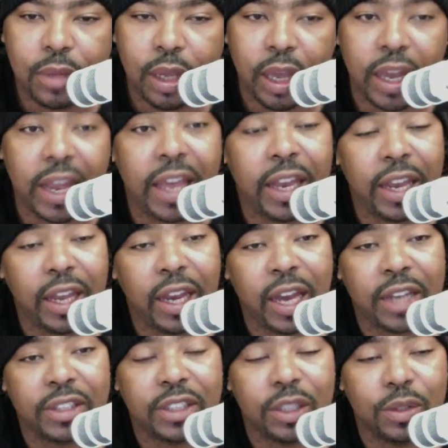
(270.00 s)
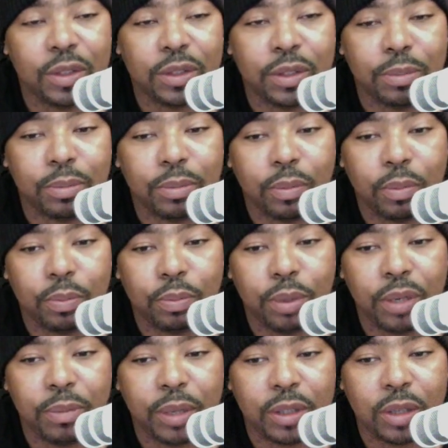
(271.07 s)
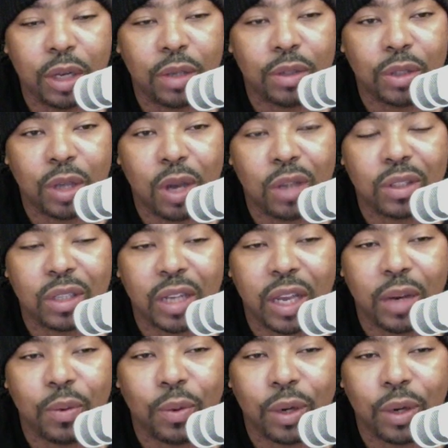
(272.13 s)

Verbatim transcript: And honestly, those are some, pretty much all those dogs are like